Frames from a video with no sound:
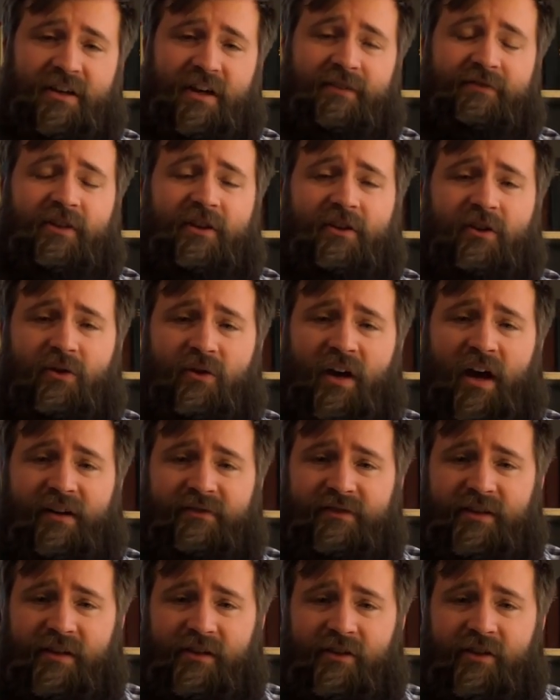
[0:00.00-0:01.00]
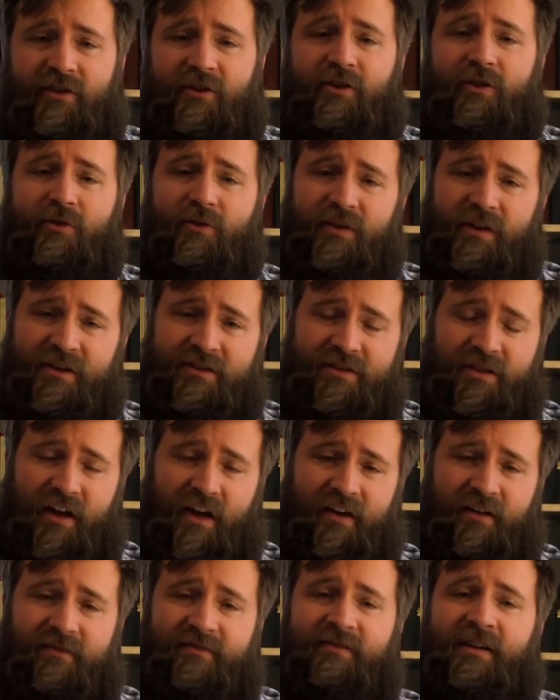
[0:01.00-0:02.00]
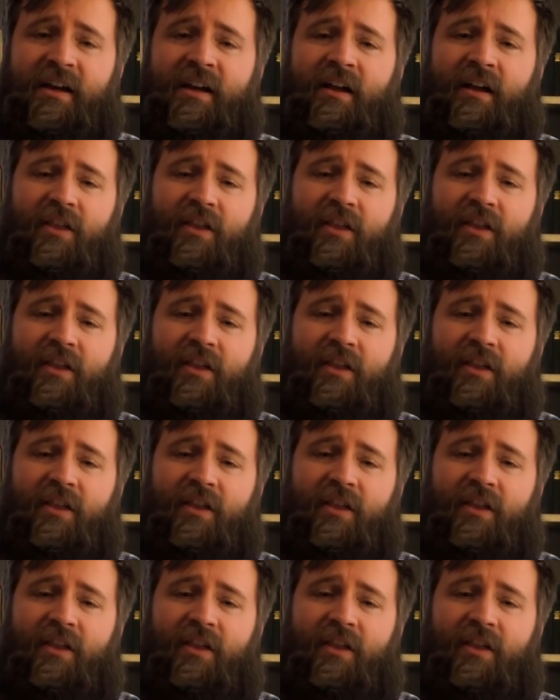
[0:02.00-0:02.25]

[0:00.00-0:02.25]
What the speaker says: of the new covenant, the newness of